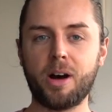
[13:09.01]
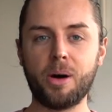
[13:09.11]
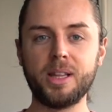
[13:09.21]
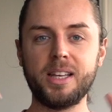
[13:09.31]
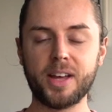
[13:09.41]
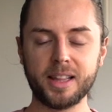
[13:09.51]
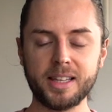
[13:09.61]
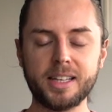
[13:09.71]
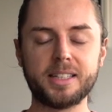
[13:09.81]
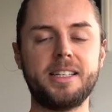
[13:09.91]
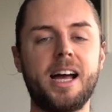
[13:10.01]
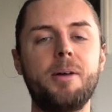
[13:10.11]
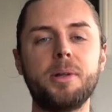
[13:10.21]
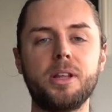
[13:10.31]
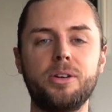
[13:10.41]
I will leave a link
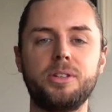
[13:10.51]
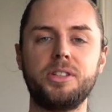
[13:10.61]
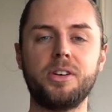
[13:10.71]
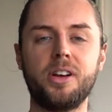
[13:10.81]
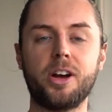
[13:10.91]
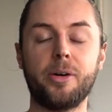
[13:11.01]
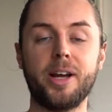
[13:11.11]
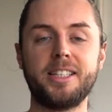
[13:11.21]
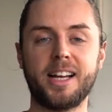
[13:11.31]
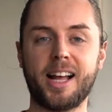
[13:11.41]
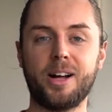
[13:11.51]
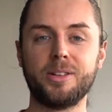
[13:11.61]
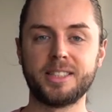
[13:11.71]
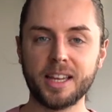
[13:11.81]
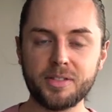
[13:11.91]
down below so you can go and check
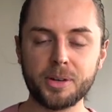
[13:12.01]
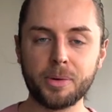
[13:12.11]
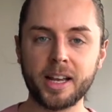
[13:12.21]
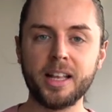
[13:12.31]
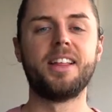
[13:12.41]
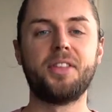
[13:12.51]
out Safety Wing.